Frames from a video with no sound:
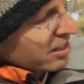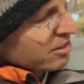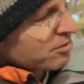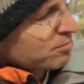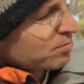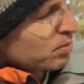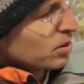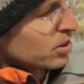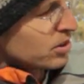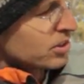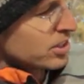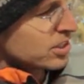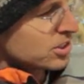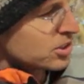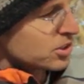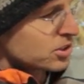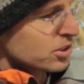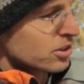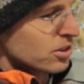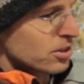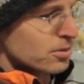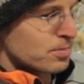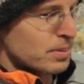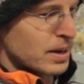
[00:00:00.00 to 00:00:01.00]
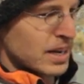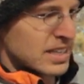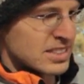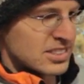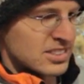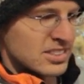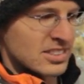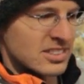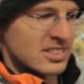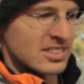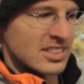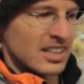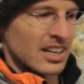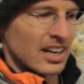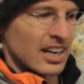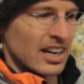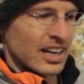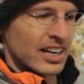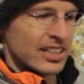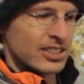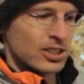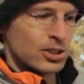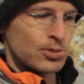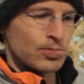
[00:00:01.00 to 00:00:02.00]
have put these through the paces.
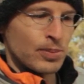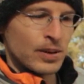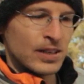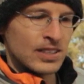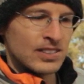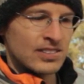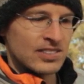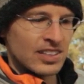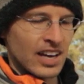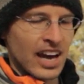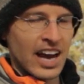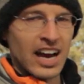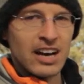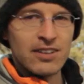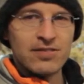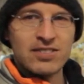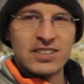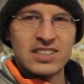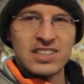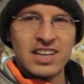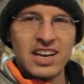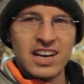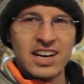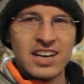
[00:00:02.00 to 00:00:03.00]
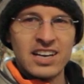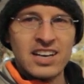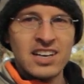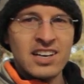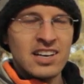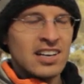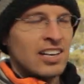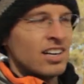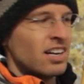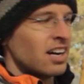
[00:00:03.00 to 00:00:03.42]
I spent half a day